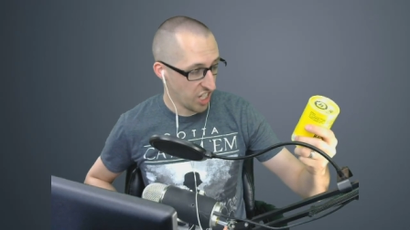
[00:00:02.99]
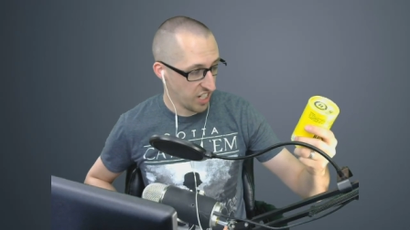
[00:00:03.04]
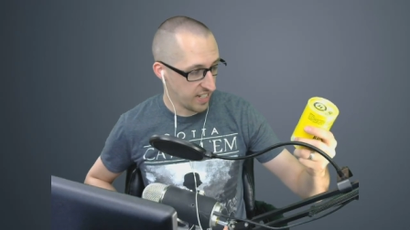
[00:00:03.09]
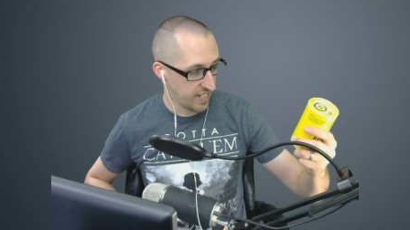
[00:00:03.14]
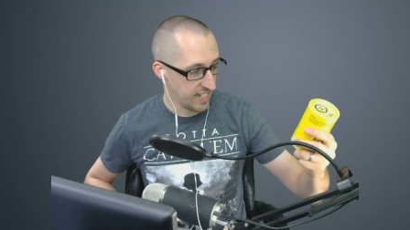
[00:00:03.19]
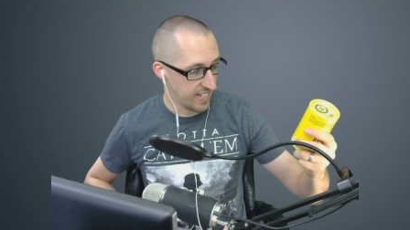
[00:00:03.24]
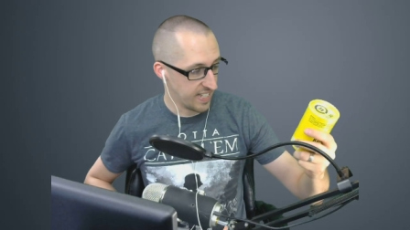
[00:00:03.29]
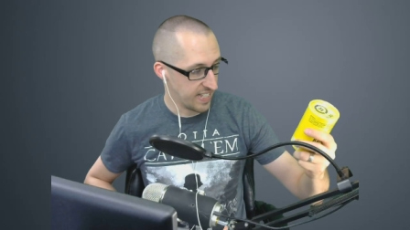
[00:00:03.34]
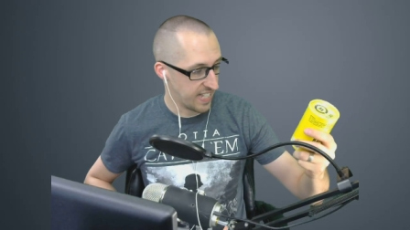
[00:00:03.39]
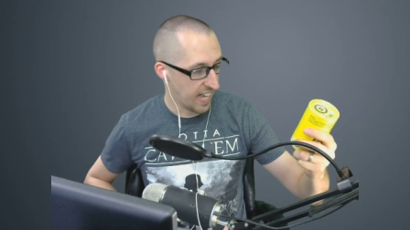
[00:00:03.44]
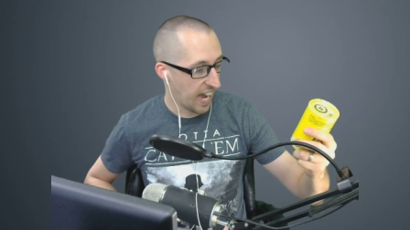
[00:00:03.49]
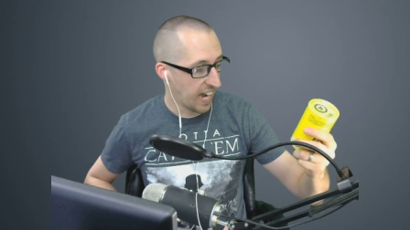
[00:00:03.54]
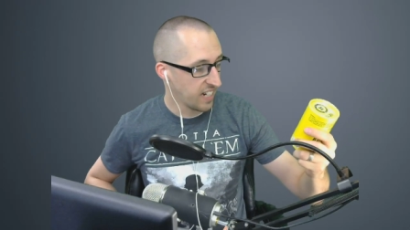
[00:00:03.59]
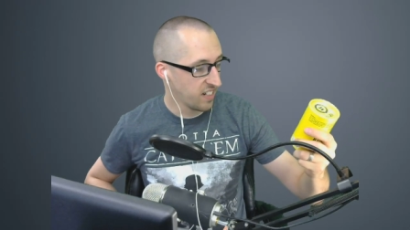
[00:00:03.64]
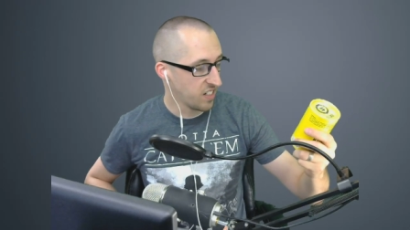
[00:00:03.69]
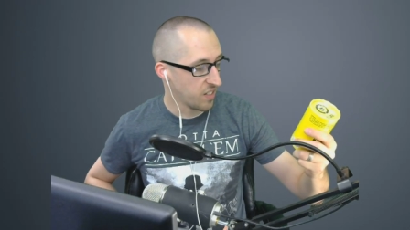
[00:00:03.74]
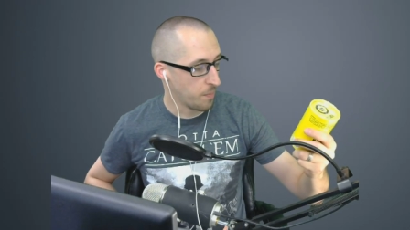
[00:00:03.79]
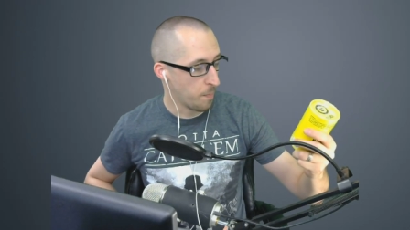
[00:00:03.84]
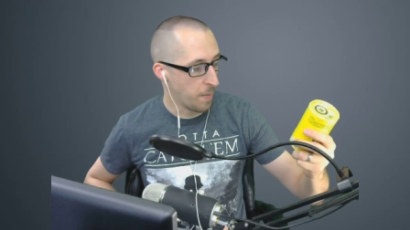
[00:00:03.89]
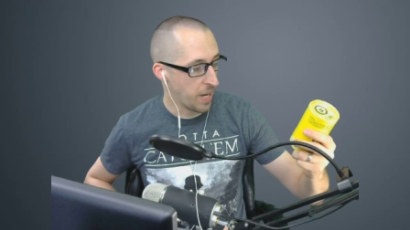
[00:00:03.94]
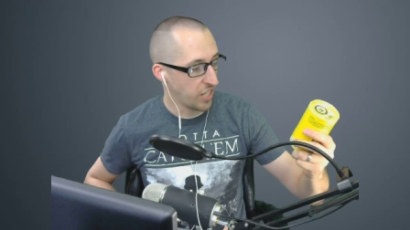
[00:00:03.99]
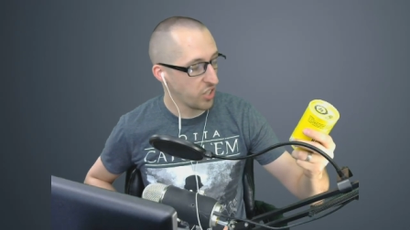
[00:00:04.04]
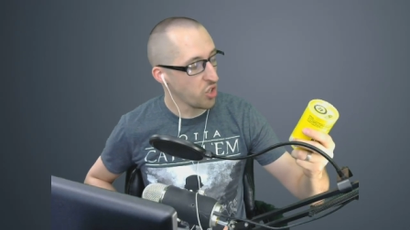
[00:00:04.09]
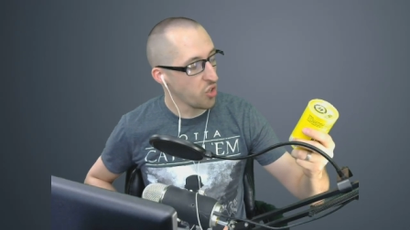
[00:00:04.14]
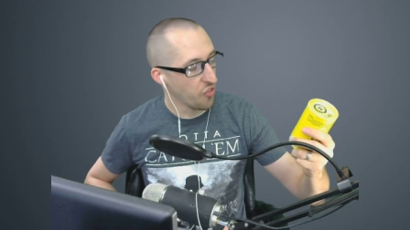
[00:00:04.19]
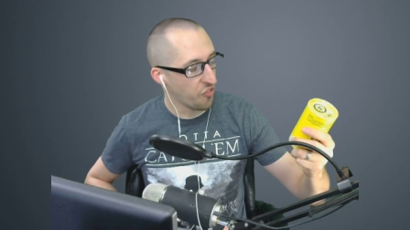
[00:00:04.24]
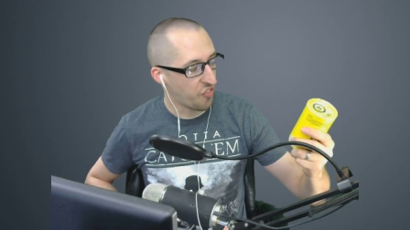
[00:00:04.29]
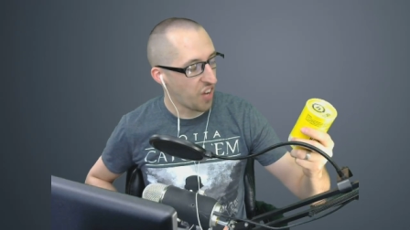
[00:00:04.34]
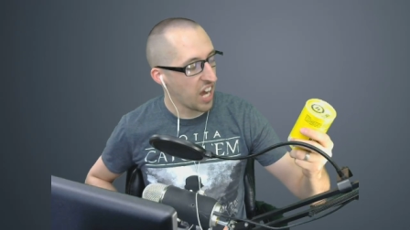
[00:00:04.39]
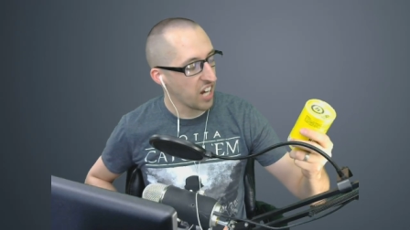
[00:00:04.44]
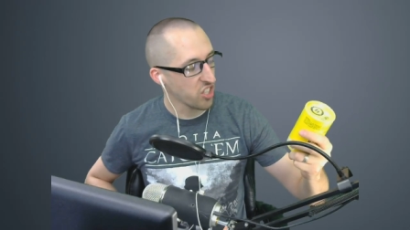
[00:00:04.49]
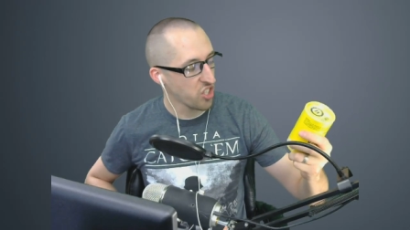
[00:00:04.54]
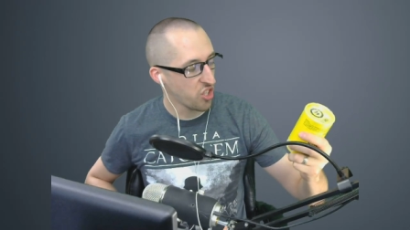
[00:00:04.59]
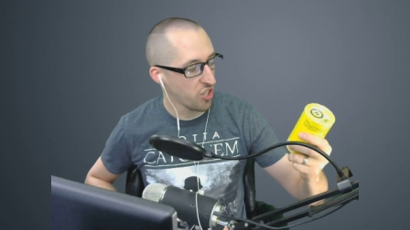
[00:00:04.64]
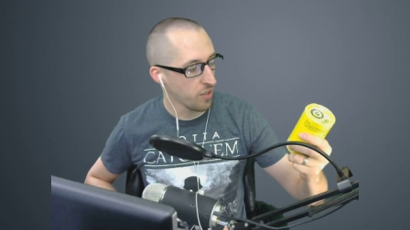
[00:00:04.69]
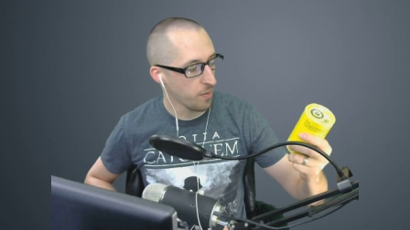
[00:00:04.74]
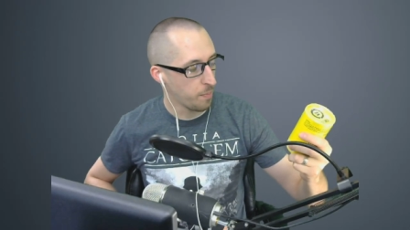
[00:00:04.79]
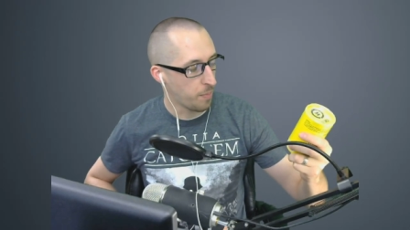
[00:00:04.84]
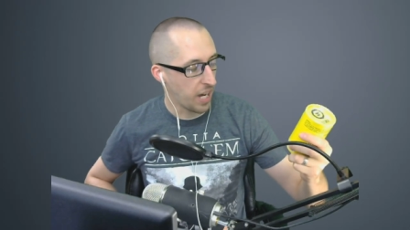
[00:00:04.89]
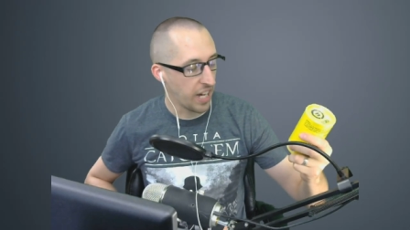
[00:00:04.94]
designed and
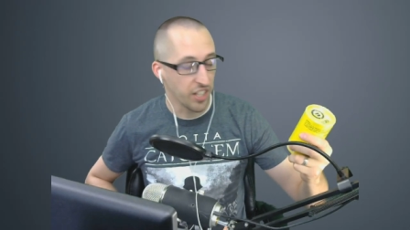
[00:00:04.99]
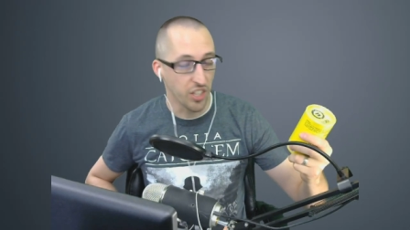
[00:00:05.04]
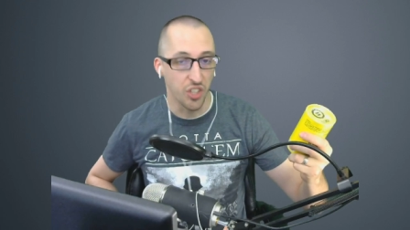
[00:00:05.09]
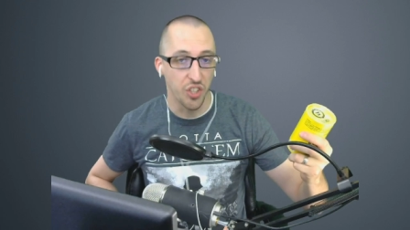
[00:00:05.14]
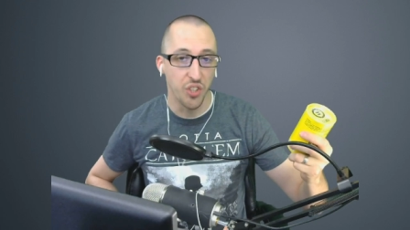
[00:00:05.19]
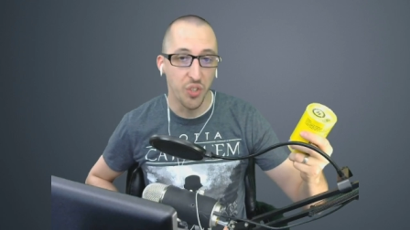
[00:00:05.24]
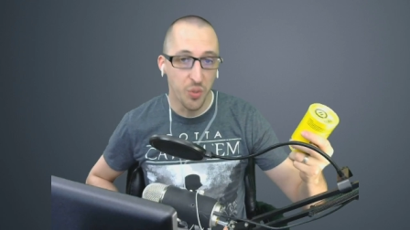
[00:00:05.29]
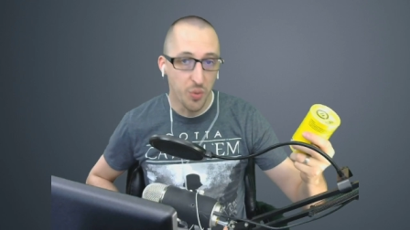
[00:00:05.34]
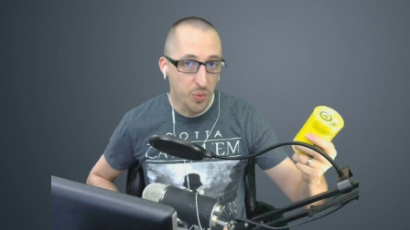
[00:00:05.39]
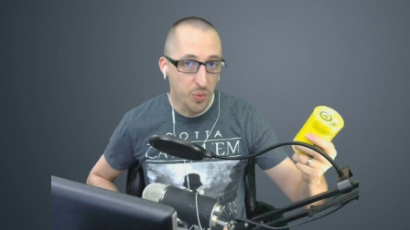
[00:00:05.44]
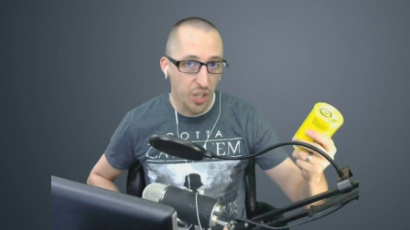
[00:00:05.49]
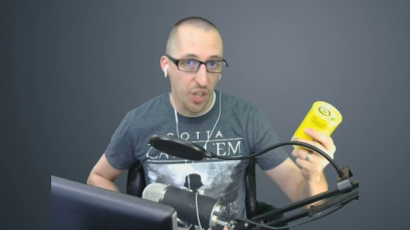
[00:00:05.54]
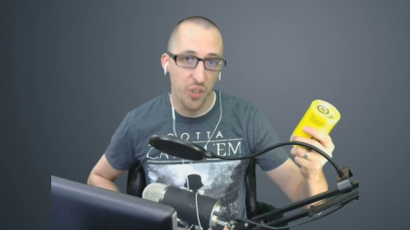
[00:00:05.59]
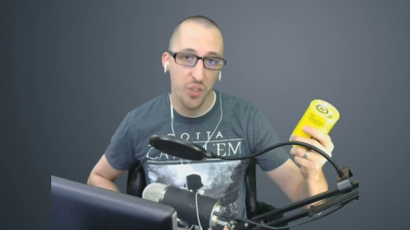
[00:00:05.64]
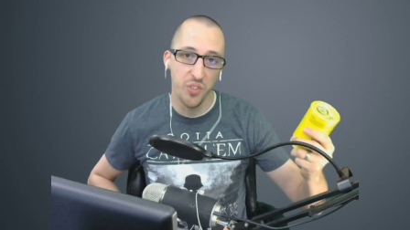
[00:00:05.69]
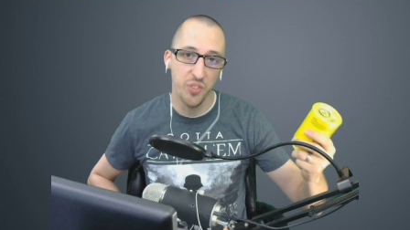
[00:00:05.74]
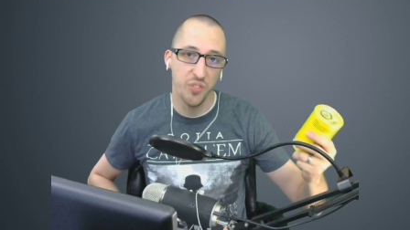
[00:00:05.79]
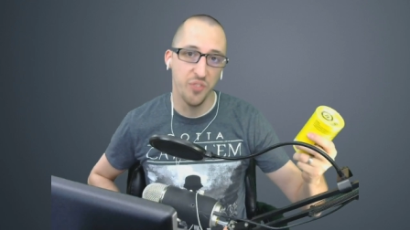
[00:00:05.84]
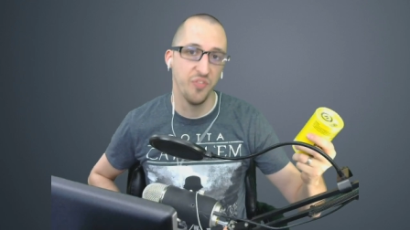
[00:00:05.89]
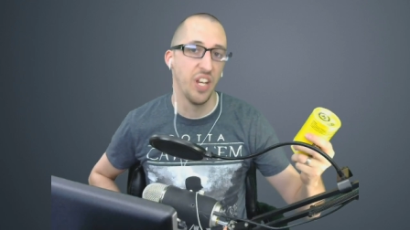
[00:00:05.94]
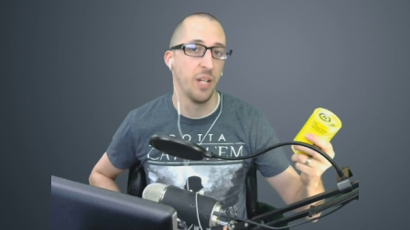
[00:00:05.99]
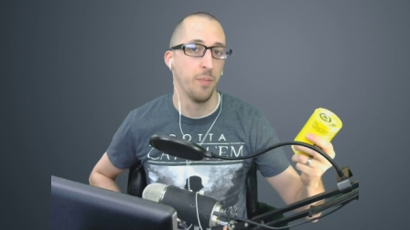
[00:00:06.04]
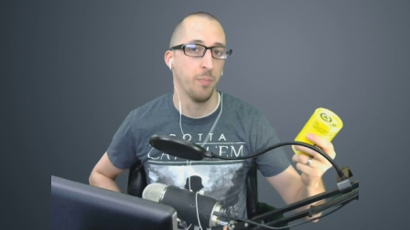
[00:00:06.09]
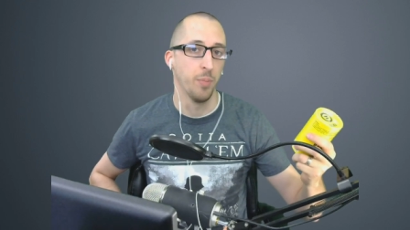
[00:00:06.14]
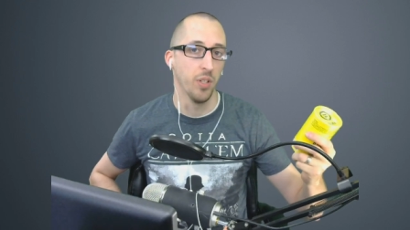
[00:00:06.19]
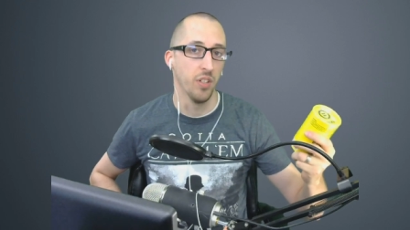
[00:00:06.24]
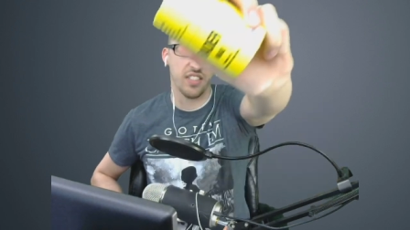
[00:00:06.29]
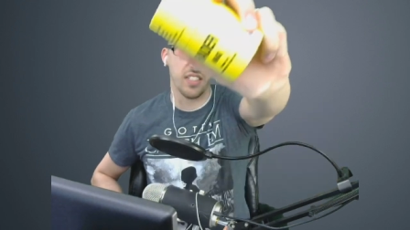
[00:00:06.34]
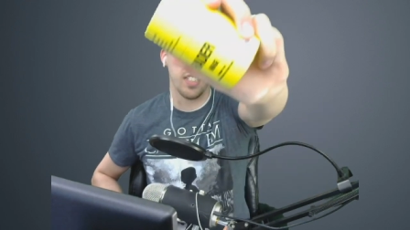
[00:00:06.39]
manufactured by Hugo Vapor. Let's